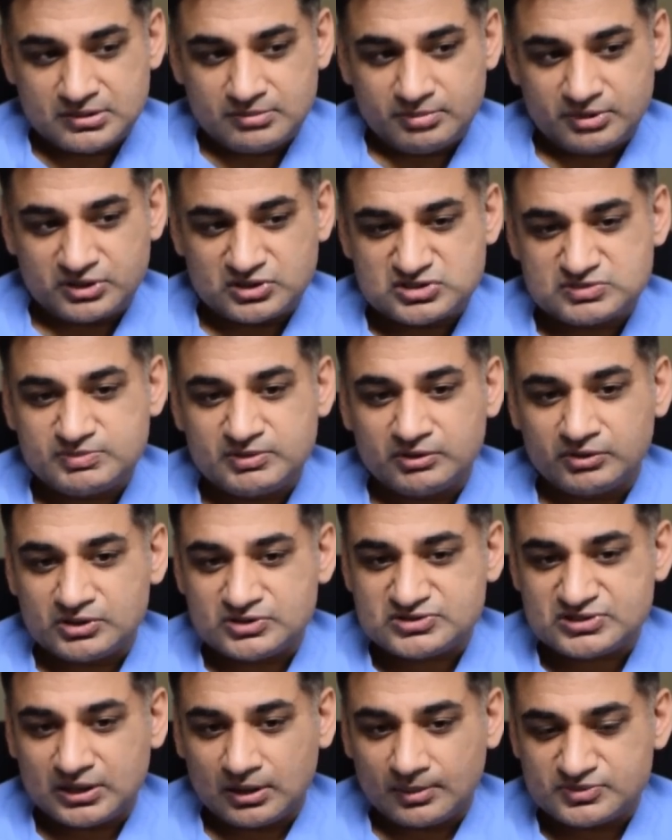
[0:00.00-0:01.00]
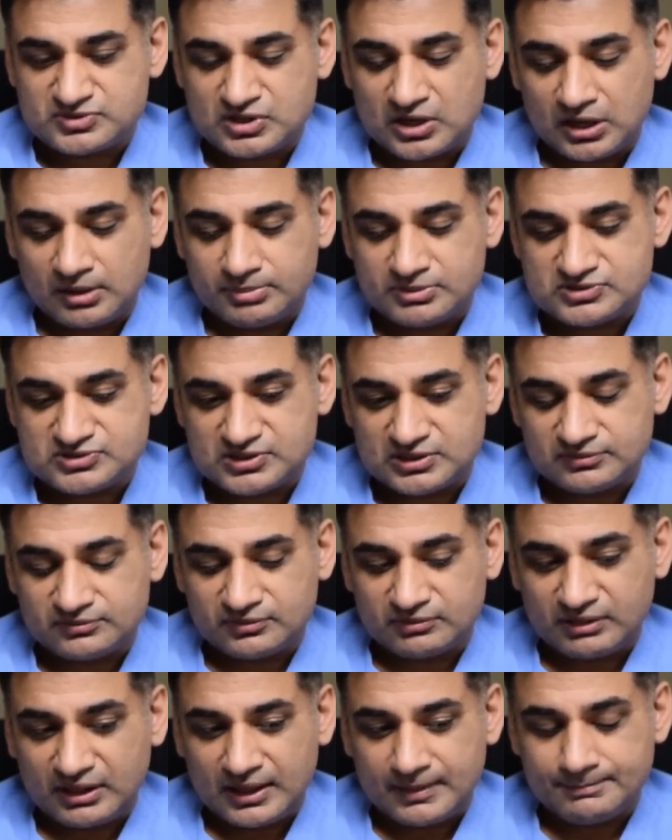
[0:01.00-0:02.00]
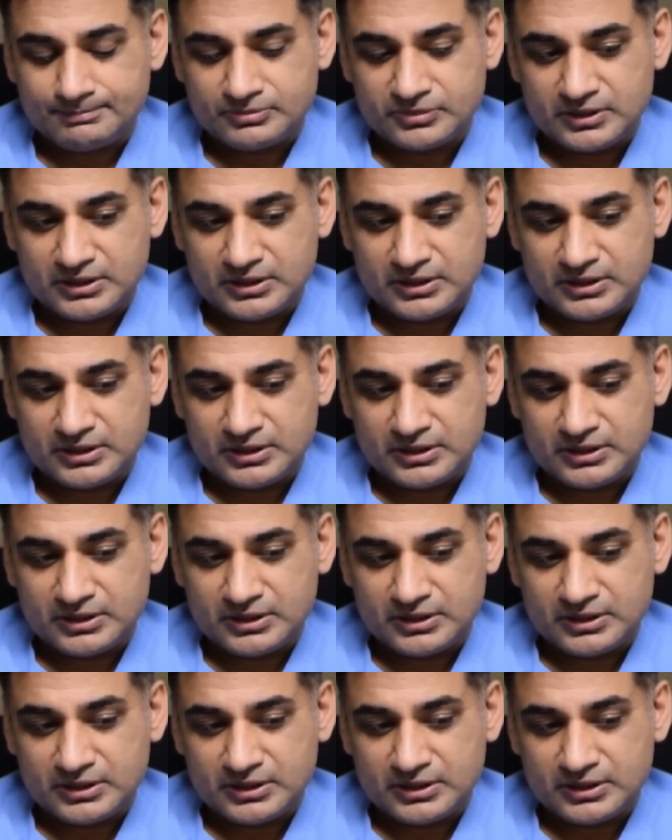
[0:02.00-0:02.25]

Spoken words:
But experience helps compensate for that.